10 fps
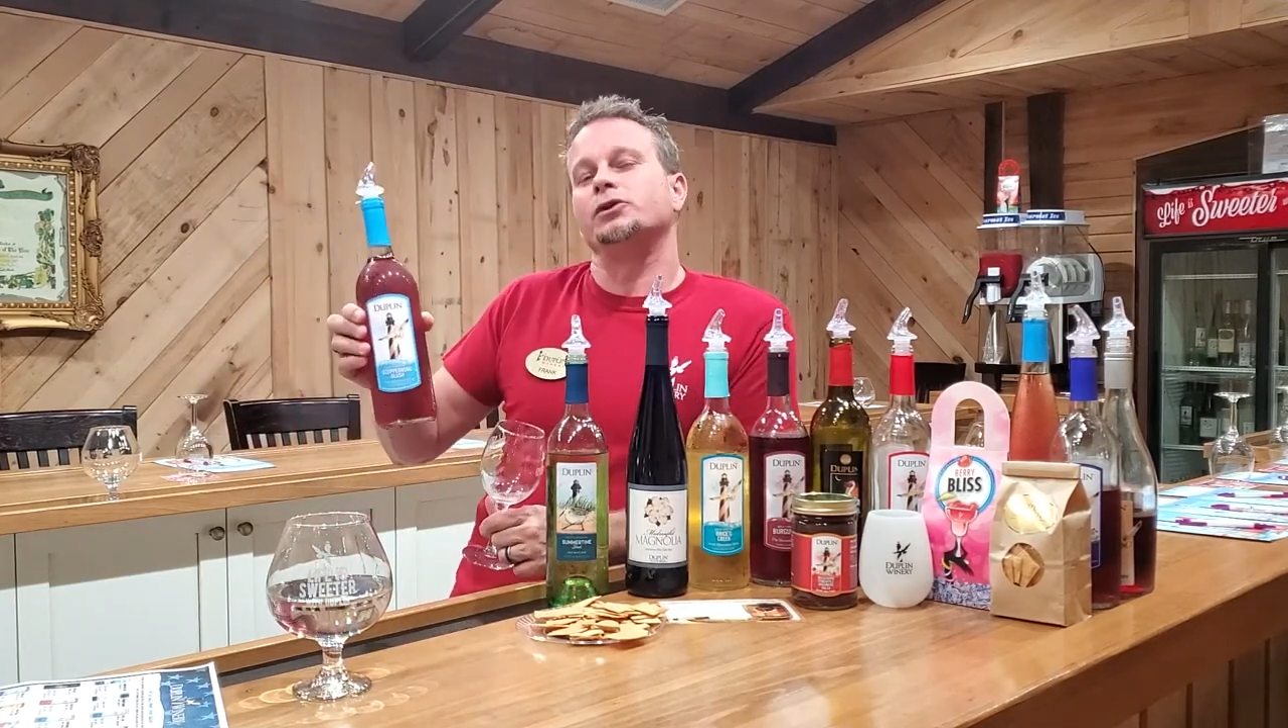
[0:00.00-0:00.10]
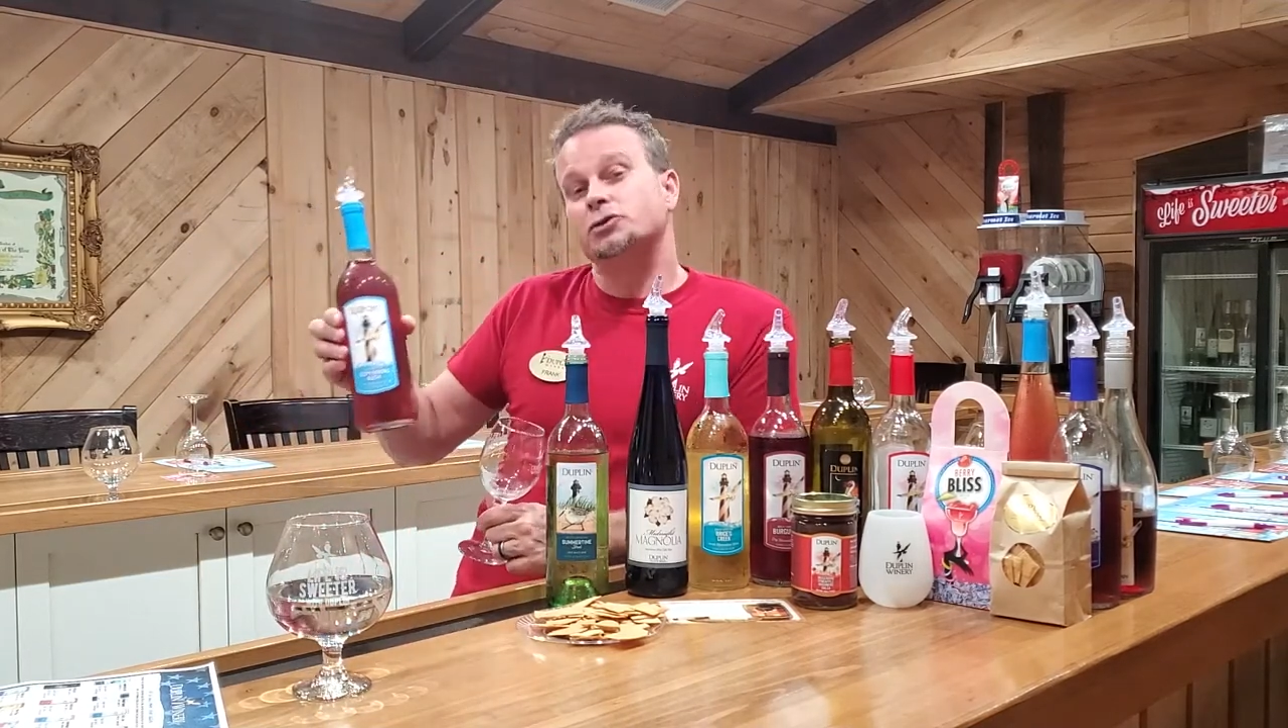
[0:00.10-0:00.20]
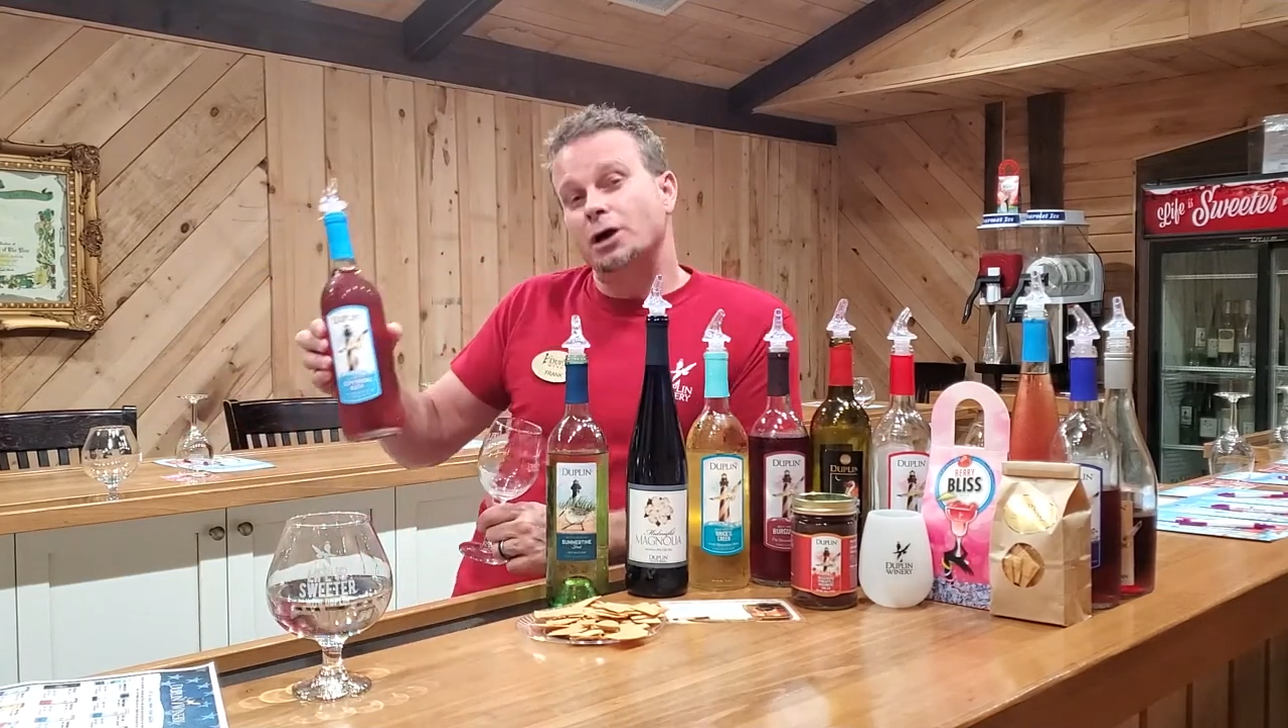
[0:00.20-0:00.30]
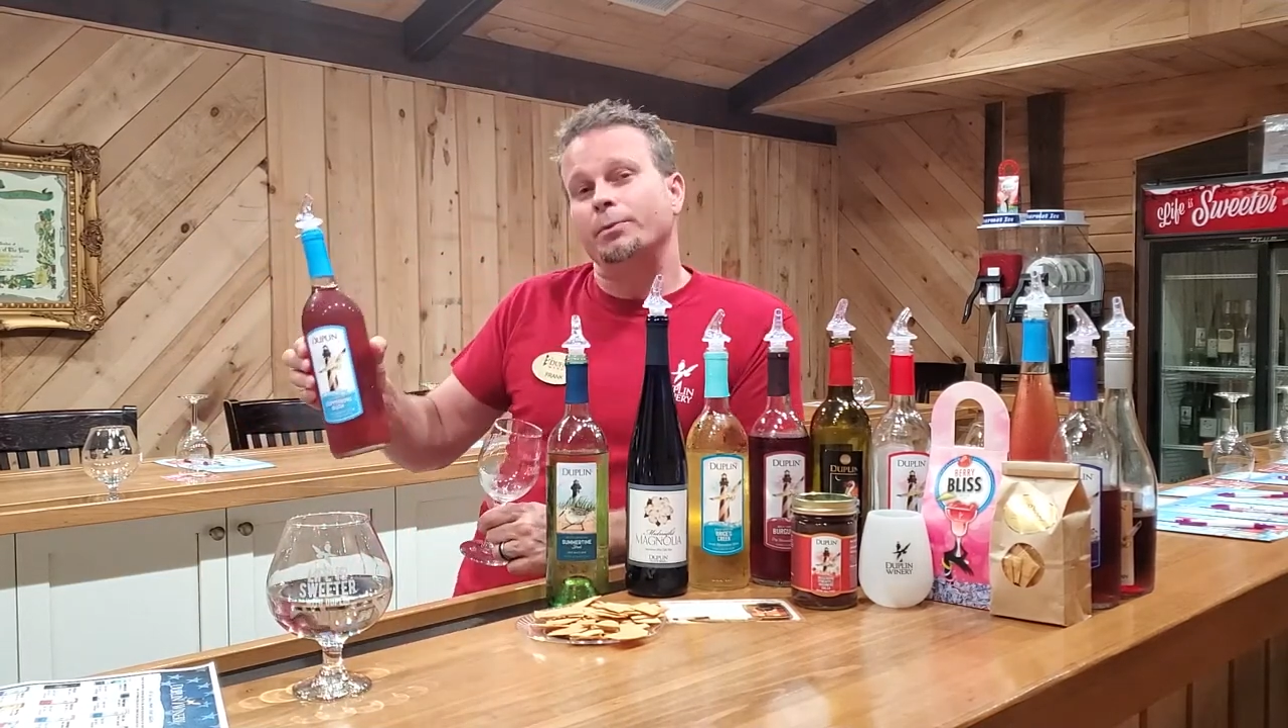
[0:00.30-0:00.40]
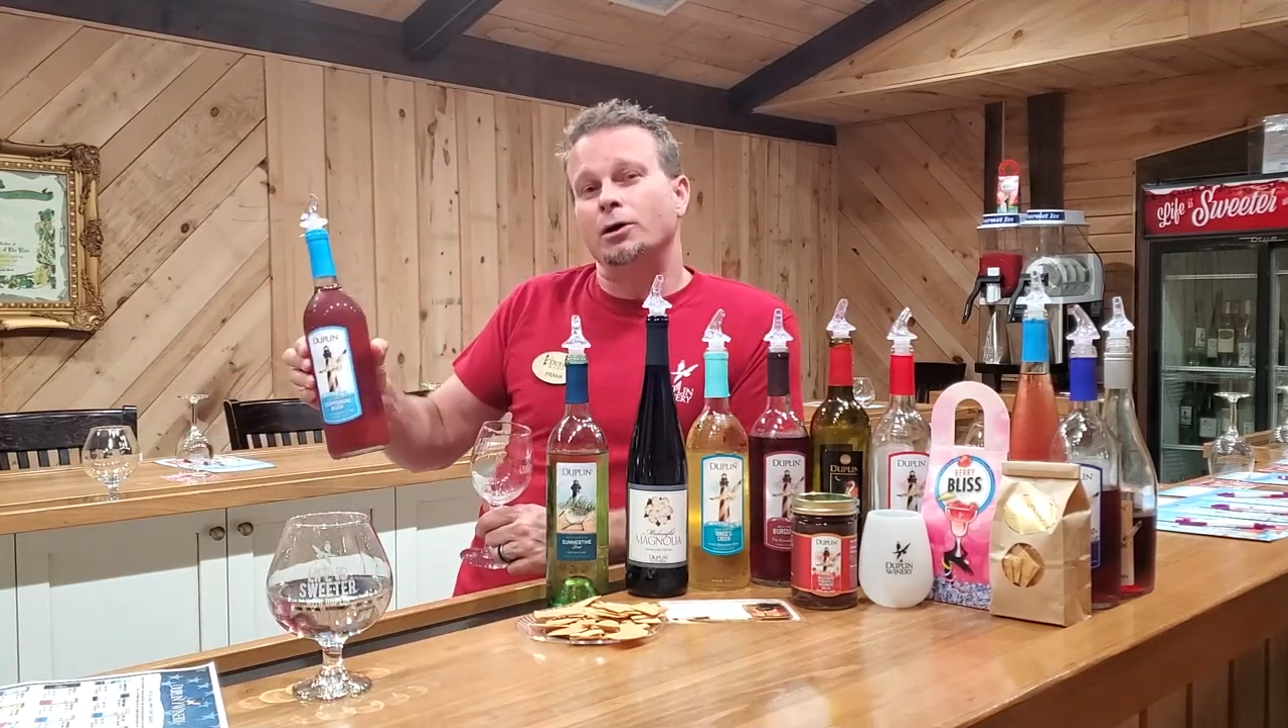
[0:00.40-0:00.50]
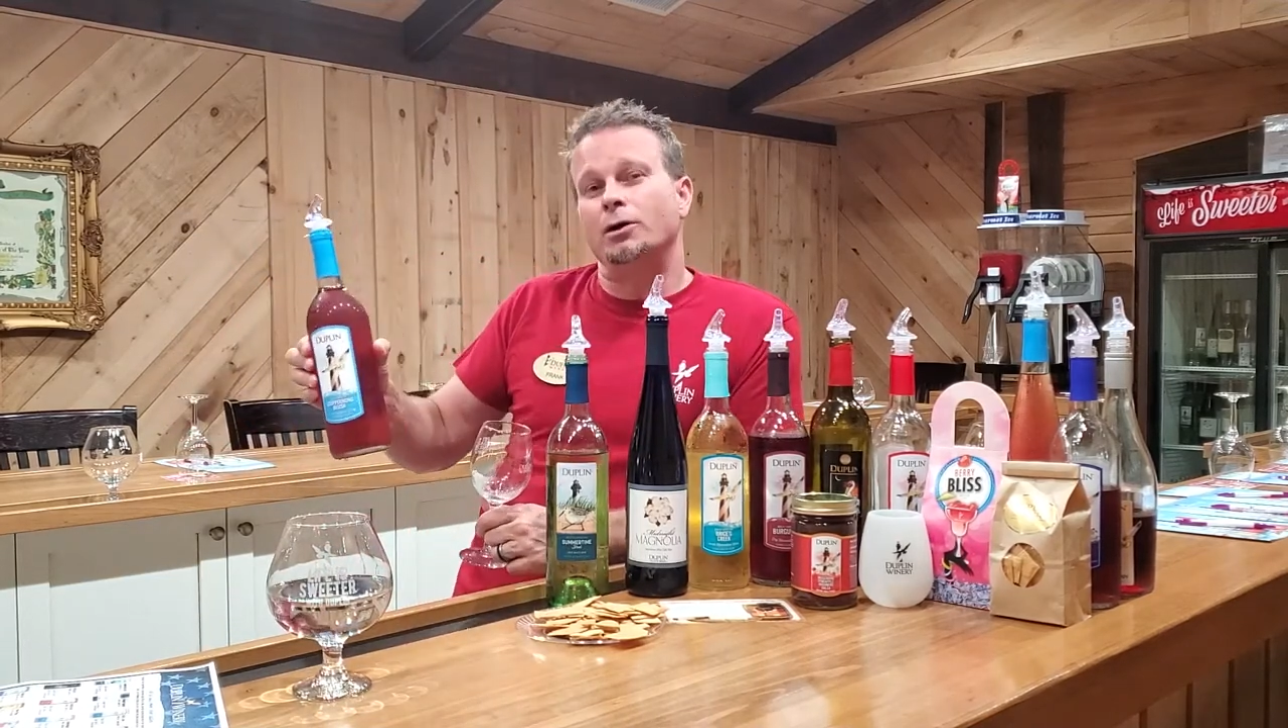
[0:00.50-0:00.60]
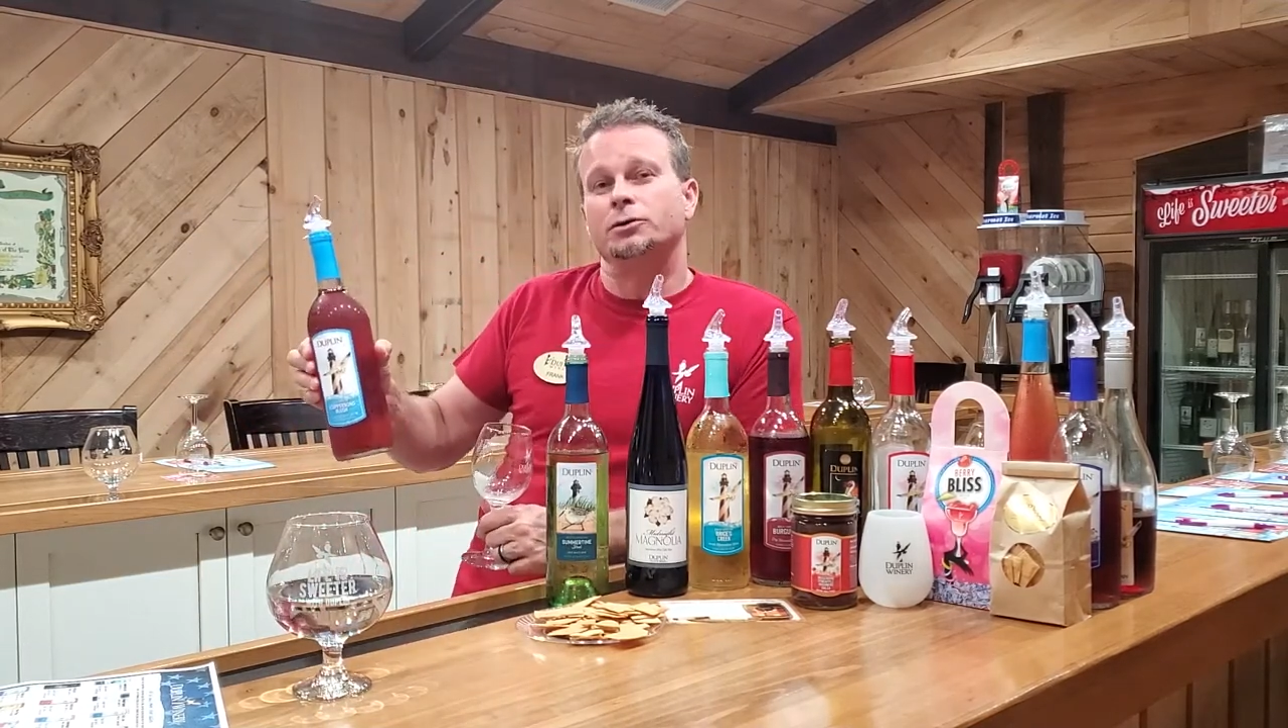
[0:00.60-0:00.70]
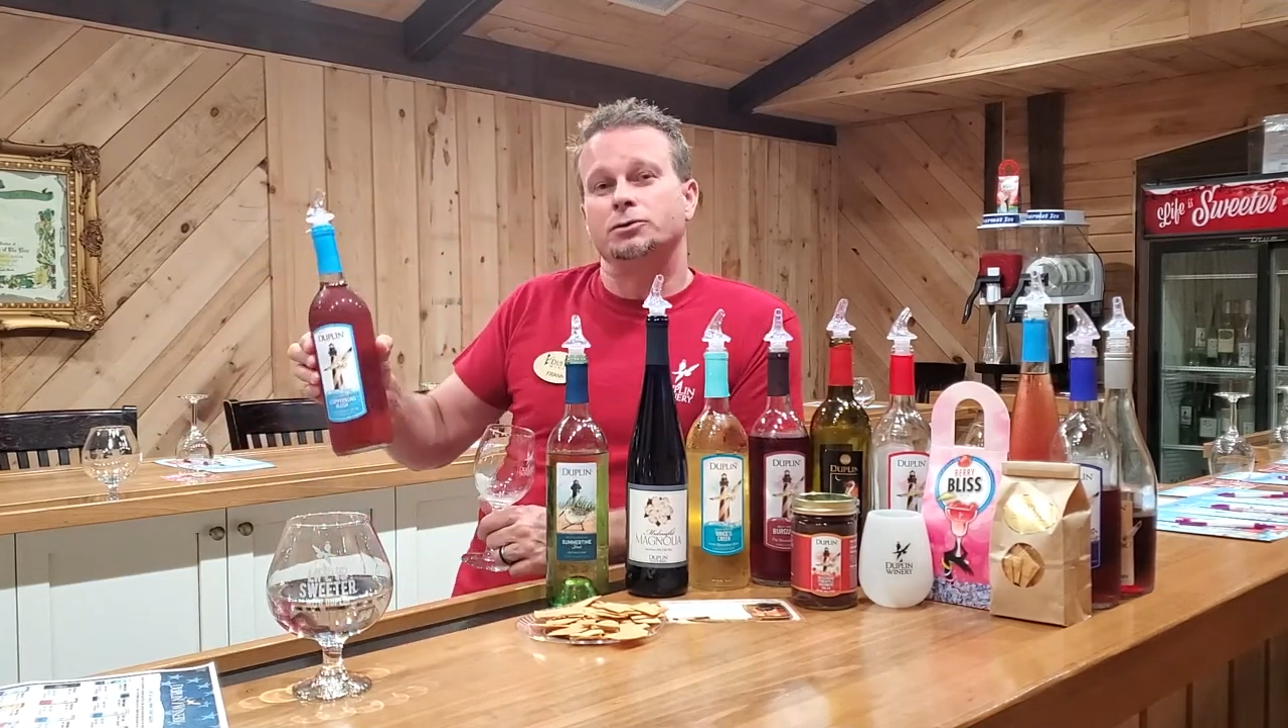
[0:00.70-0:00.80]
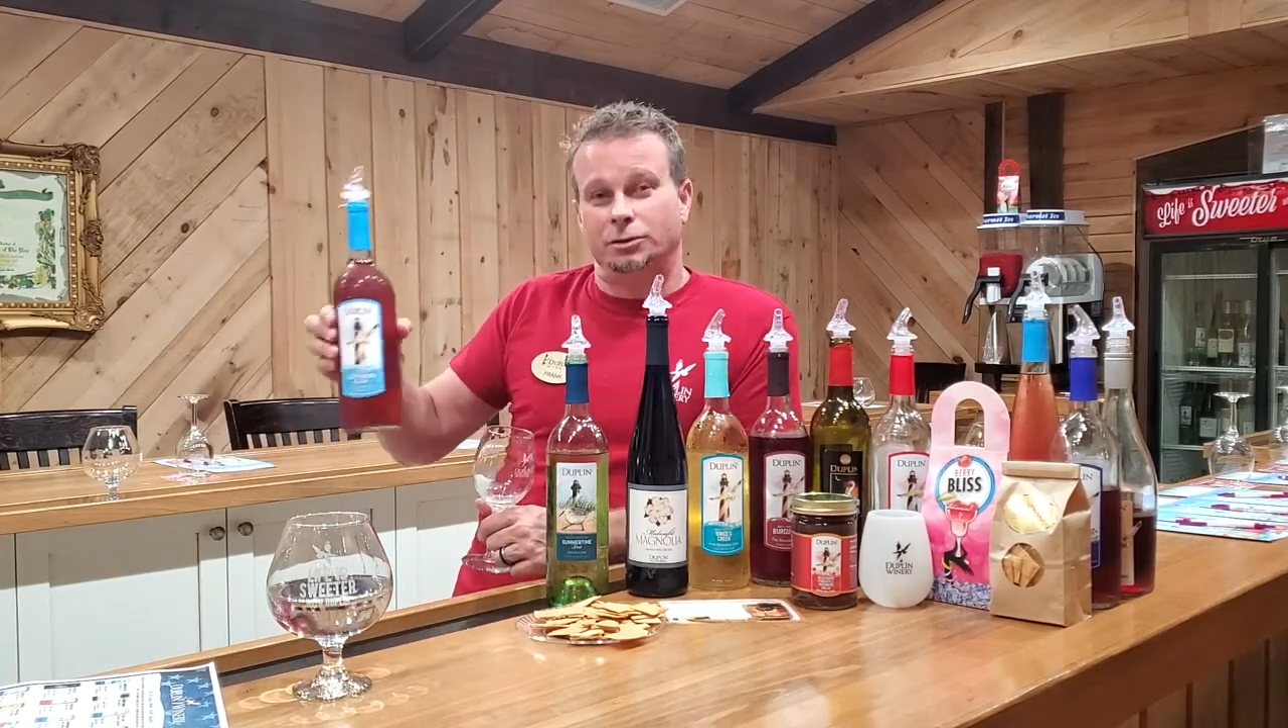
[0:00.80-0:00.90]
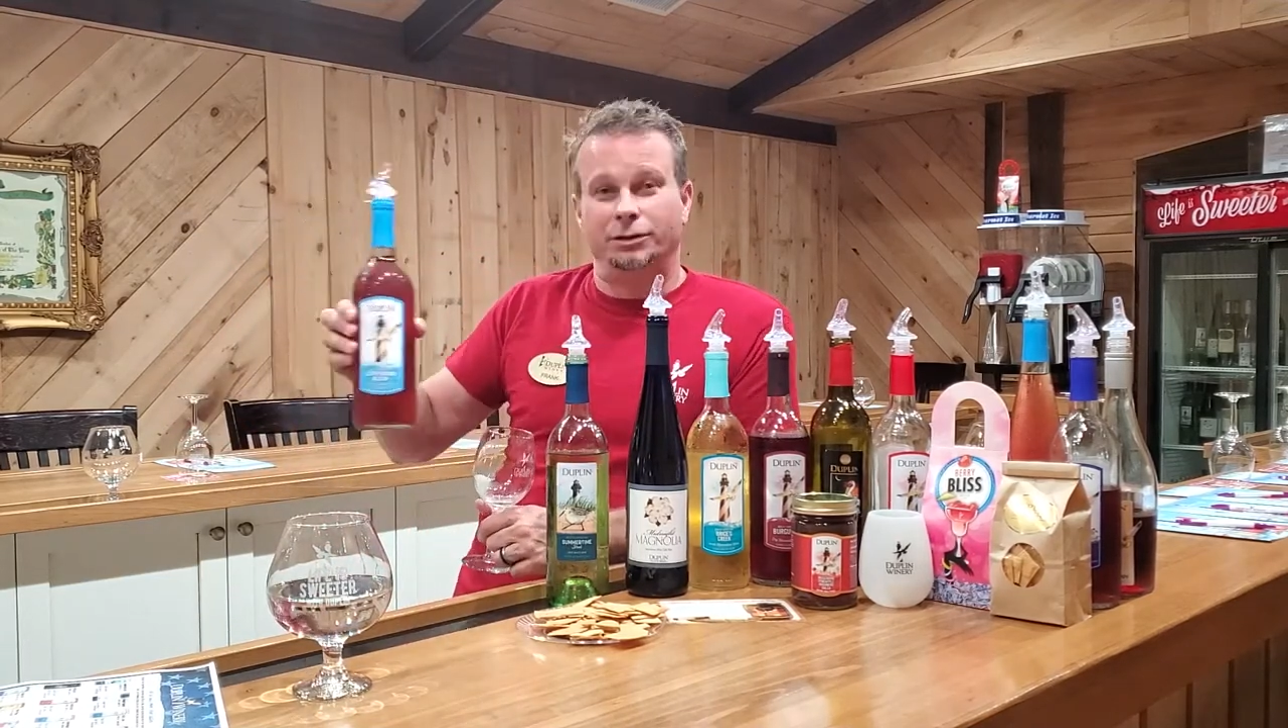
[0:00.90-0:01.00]

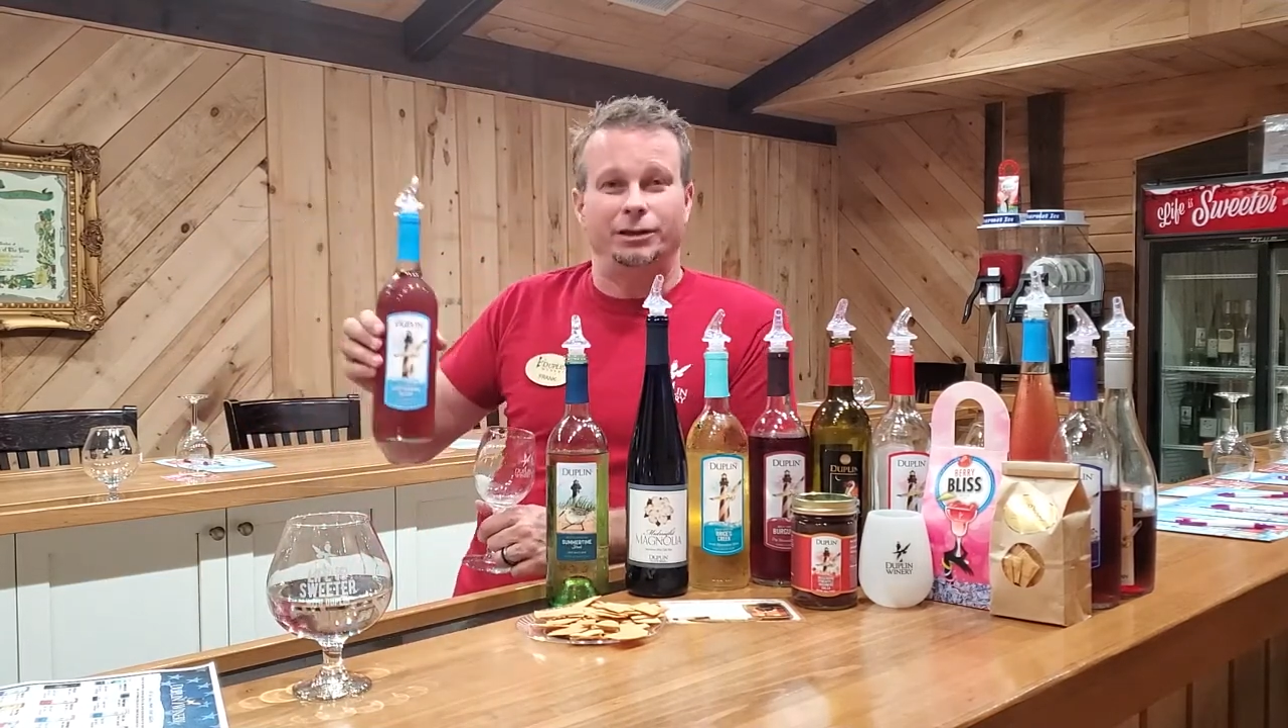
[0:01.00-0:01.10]
Scuppernongs,